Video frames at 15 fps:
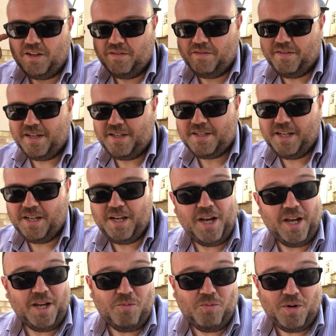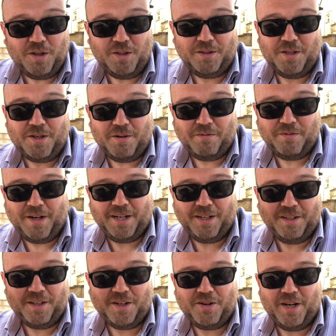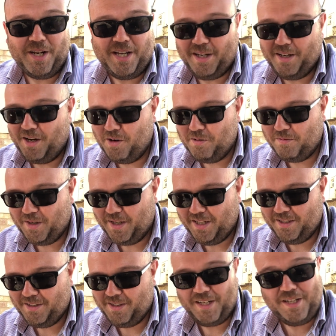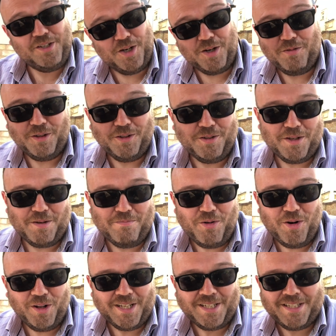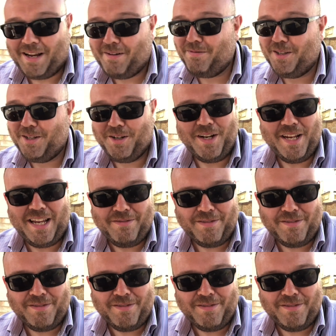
Facing a World Cup final at cricket, hopefully. They need two runs, they've more or less definitely done it.